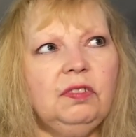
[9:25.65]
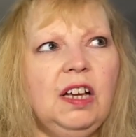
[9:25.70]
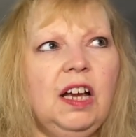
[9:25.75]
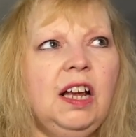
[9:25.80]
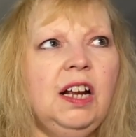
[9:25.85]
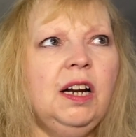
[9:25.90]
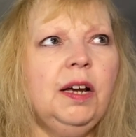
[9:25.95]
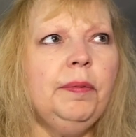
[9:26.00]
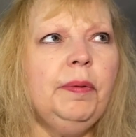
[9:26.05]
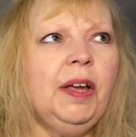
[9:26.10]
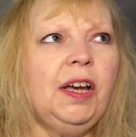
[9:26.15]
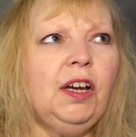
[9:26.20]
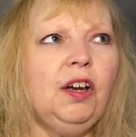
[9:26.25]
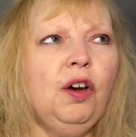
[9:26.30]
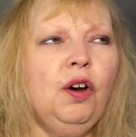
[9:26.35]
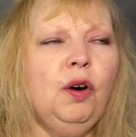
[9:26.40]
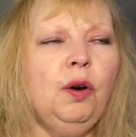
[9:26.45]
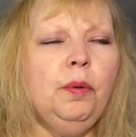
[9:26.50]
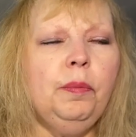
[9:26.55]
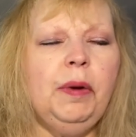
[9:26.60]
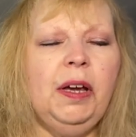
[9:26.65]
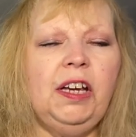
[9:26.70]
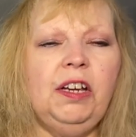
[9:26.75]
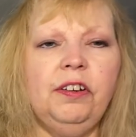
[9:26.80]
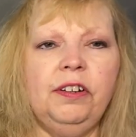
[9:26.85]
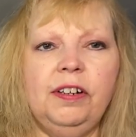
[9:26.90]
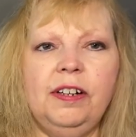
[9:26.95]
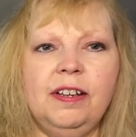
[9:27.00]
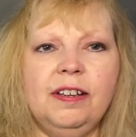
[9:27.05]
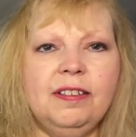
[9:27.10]
And I'm like, oh my
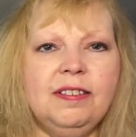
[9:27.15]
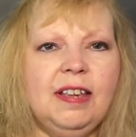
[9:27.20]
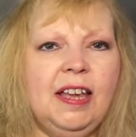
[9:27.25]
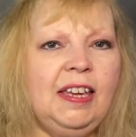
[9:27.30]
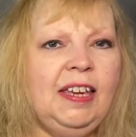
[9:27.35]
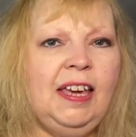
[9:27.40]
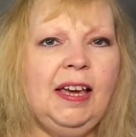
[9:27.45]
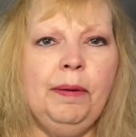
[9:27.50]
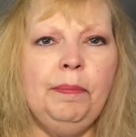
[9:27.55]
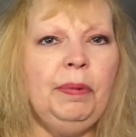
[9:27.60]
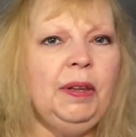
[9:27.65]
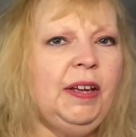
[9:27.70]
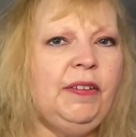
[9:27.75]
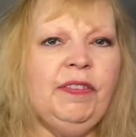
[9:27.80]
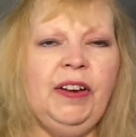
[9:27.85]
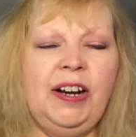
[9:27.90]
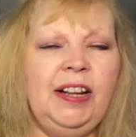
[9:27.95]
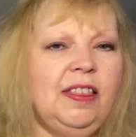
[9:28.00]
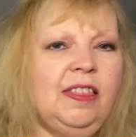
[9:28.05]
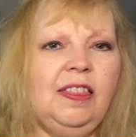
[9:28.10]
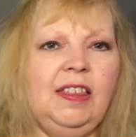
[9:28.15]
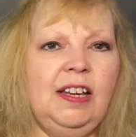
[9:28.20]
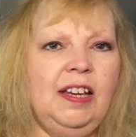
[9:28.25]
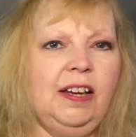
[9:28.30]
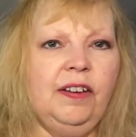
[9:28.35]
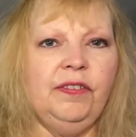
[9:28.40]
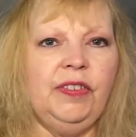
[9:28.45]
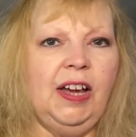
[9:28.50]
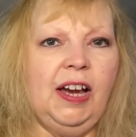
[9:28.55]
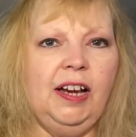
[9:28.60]
goodness, I can't believe I didn't think
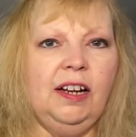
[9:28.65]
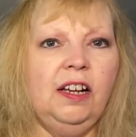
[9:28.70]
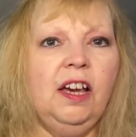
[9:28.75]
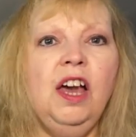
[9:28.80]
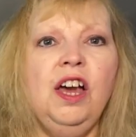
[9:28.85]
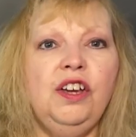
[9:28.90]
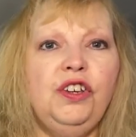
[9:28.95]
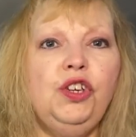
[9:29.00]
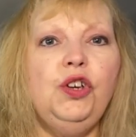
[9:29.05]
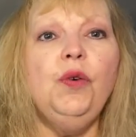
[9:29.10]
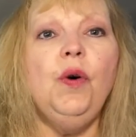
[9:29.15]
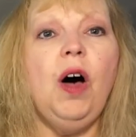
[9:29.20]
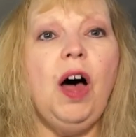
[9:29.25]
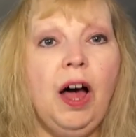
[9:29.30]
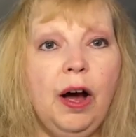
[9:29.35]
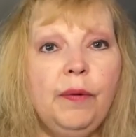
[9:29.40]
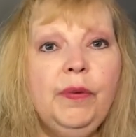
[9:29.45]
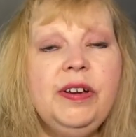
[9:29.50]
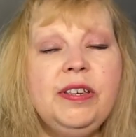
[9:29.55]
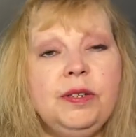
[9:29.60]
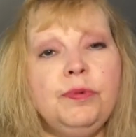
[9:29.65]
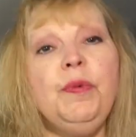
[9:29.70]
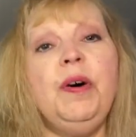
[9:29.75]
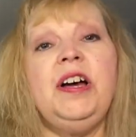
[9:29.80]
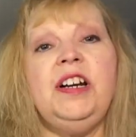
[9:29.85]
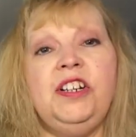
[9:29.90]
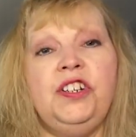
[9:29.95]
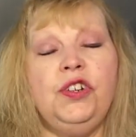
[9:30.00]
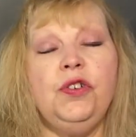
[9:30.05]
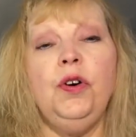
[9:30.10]
of that. You always
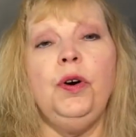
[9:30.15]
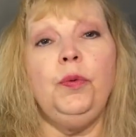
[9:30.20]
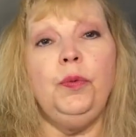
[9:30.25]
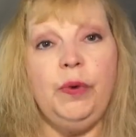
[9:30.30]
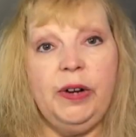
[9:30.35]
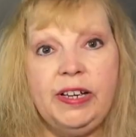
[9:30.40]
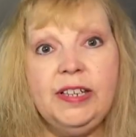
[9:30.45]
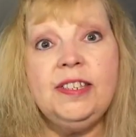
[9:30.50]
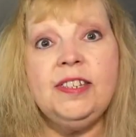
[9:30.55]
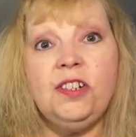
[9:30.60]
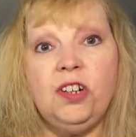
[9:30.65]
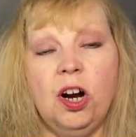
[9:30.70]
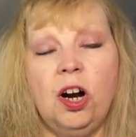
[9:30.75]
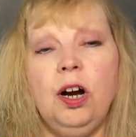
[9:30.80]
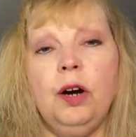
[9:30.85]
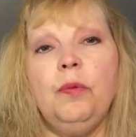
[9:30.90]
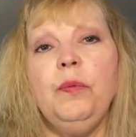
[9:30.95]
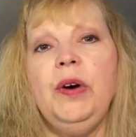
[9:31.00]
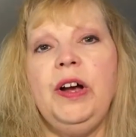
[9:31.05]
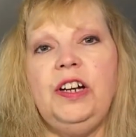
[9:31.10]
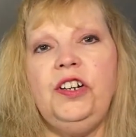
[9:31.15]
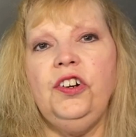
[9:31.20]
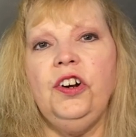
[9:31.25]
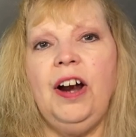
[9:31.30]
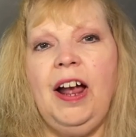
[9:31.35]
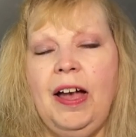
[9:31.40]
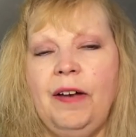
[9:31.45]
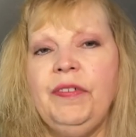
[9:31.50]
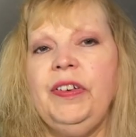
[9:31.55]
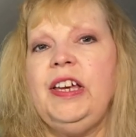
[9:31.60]
want to do a restart when you're
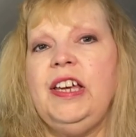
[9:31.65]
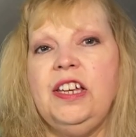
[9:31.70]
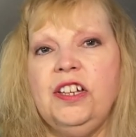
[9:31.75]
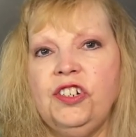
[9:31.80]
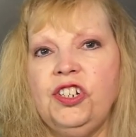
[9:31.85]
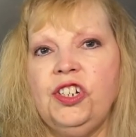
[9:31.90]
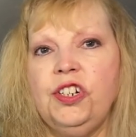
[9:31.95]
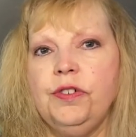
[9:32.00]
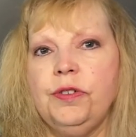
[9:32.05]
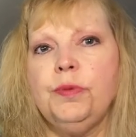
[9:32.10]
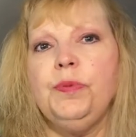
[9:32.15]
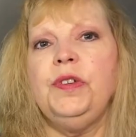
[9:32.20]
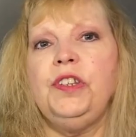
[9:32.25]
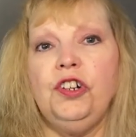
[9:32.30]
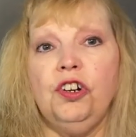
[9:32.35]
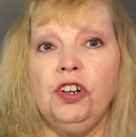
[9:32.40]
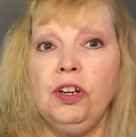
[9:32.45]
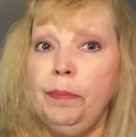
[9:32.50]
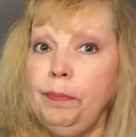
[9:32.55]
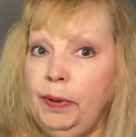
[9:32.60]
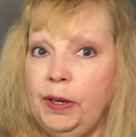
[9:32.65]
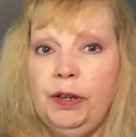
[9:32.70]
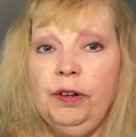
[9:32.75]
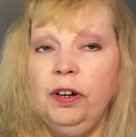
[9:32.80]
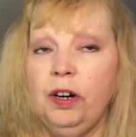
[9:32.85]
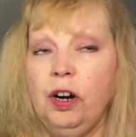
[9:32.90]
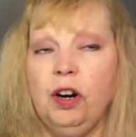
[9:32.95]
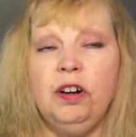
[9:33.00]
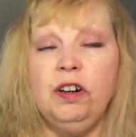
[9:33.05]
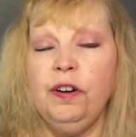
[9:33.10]
having issues with your
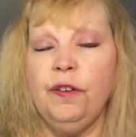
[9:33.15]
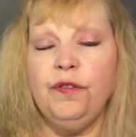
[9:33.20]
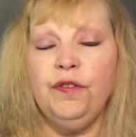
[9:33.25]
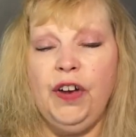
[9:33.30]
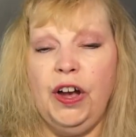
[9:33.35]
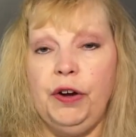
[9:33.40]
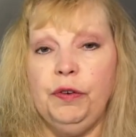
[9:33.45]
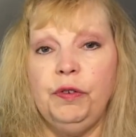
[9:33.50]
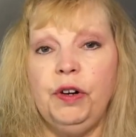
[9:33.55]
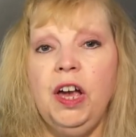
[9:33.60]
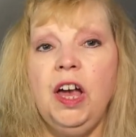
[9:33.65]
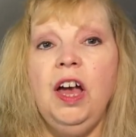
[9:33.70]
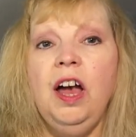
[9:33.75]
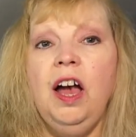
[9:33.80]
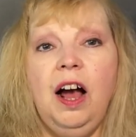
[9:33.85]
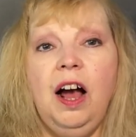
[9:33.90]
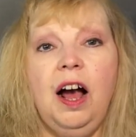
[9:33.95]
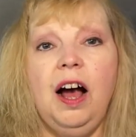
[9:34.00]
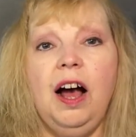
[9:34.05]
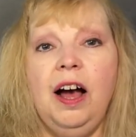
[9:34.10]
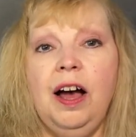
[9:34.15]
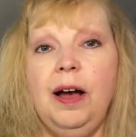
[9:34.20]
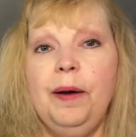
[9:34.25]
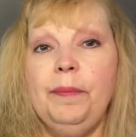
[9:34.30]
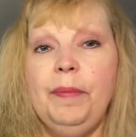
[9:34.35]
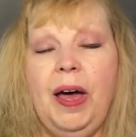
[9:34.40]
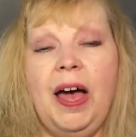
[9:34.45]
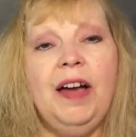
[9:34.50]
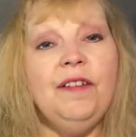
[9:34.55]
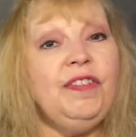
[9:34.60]
computer or your phone.
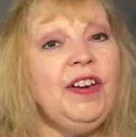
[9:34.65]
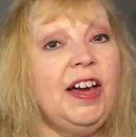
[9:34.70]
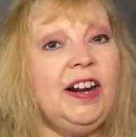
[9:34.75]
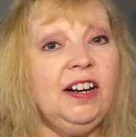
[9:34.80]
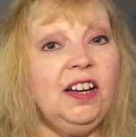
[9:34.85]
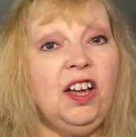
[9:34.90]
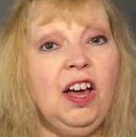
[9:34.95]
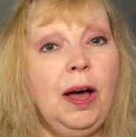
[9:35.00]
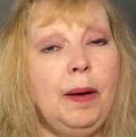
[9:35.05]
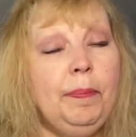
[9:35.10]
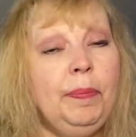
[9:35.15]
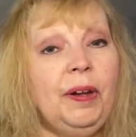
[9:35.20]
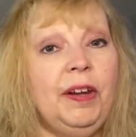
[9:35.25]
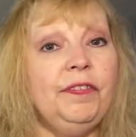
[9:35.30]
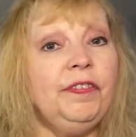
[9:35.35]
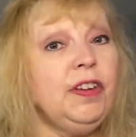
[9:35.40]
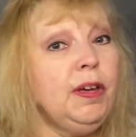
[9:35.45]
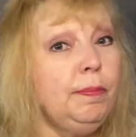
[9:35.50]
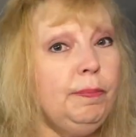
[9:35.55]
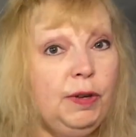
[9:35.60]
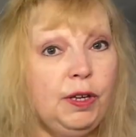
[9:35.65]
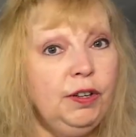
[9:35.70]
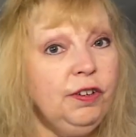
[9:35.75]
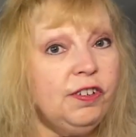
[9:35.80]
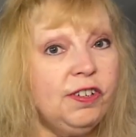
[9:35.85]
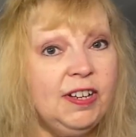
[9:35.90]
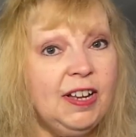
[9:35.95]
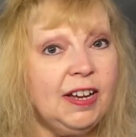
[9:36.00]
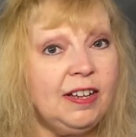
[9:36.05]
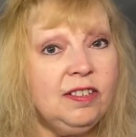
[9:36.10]
Um, I've had a couple of computer
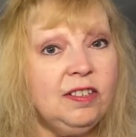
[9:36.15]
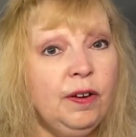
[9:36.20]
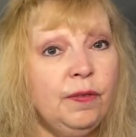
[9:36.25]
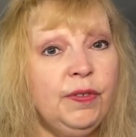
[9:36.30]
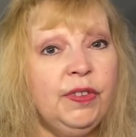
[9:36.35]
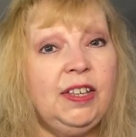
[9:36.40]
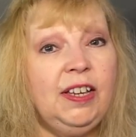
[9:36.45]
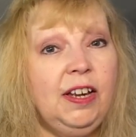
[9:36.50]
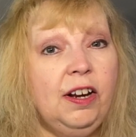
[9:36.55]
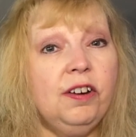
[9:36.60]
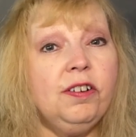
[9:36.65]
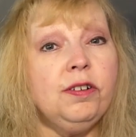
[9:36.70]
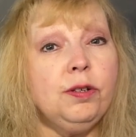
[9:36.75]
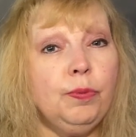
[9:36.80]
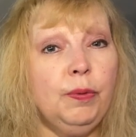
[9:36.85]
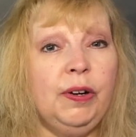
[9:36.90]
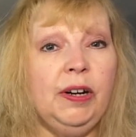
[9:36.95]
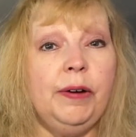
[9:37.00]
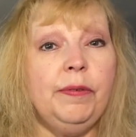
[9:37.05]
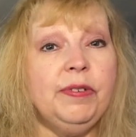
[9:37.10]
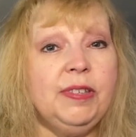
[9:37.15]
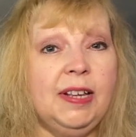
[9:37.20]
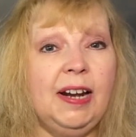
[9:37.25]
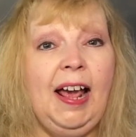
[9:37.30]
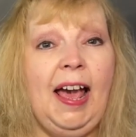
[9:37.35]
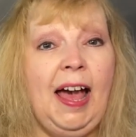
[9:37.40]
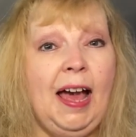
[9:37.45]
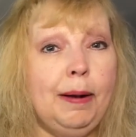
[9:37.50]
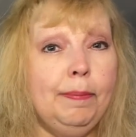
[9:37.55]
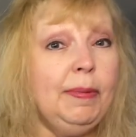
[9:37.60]
techs over the years when I was an
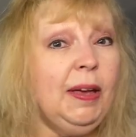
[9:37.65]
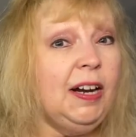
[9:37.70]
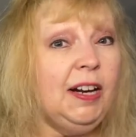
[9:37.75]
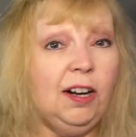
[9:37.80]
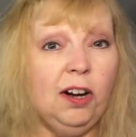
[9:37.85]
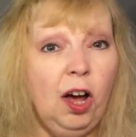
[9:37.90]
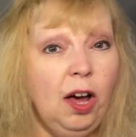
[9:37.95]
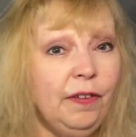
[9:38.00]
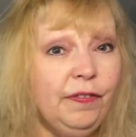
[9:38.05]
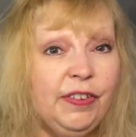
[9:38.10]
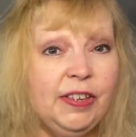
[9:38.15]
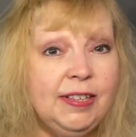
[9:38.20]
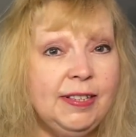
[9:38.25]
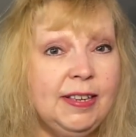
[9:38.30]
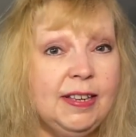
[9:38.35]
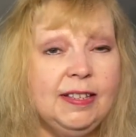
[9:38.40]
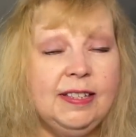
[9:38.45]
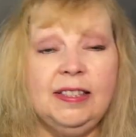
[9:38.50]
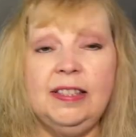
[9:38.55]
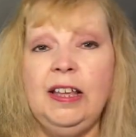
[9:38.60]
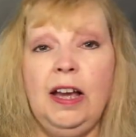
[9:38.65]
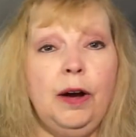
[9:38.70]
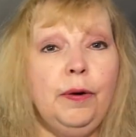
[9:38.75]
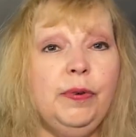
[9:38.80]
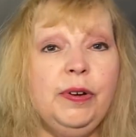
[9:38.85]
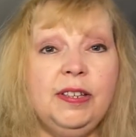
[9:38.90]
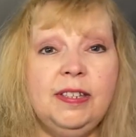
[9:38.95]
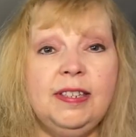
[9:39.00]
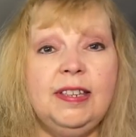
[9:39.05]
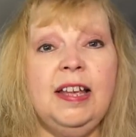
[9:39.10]
admin in offices, and they
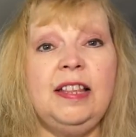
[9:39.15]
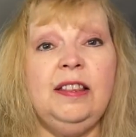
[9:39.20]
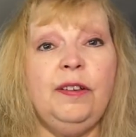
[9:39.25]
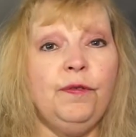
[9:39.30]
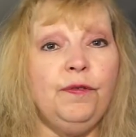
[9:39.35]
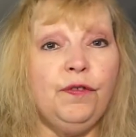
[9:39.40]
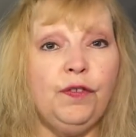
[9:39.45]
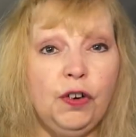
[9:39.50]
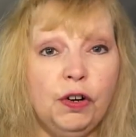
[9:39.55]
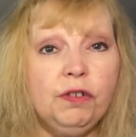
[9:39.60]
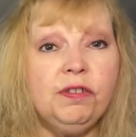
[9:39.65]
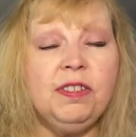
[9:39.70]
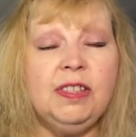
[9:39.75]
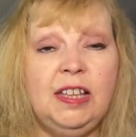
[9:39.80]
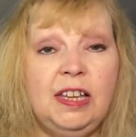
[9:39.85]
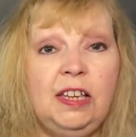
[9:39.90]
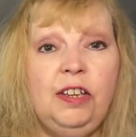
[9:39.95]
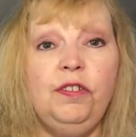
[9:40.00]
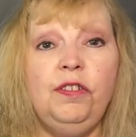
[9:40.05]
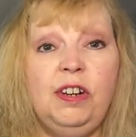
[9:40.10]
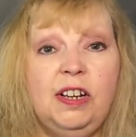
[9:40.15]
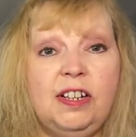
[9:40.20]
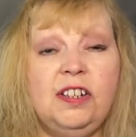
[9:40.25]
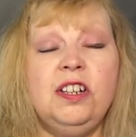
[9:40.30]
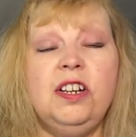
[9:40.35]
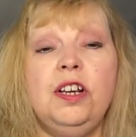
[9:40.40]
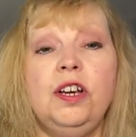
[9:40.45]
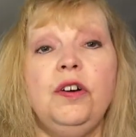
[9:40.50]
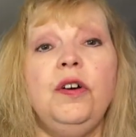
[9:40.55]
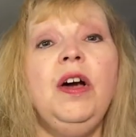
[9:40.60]
always said the first thing you need
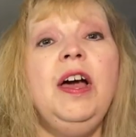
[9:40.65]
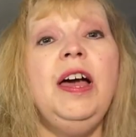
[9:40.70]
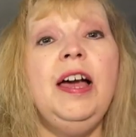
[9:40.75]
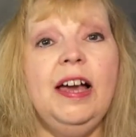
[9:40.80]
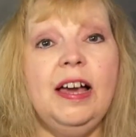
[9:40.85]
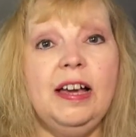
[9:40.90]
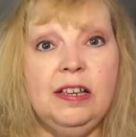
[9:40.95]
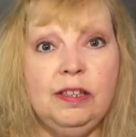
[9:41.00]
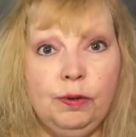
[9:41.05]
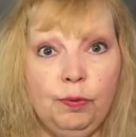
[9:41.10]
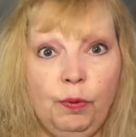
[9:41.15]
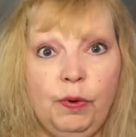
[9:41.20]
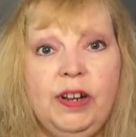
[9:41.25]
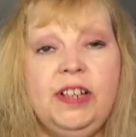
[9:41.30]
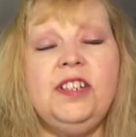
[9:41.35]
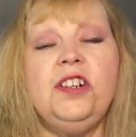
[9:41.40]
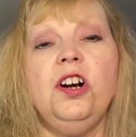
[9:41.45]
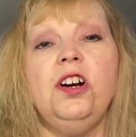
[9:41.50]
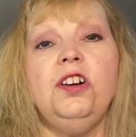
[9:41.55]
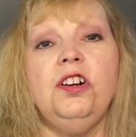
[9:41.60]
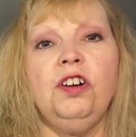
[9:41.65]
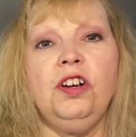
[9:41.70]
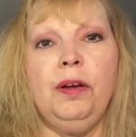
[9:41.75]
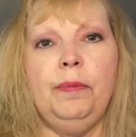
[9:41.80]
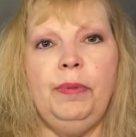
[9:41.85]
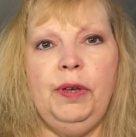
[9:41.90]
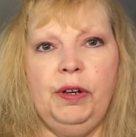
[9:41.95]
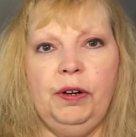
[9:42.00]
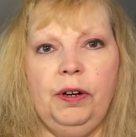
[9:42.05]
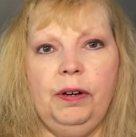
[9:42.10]
to do is restart your
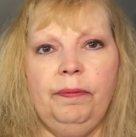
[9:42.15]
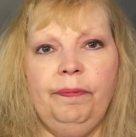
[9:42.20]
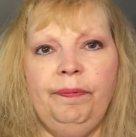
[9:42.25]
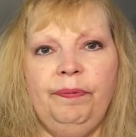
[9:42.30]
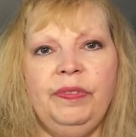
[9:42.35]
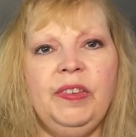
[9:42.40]
computer.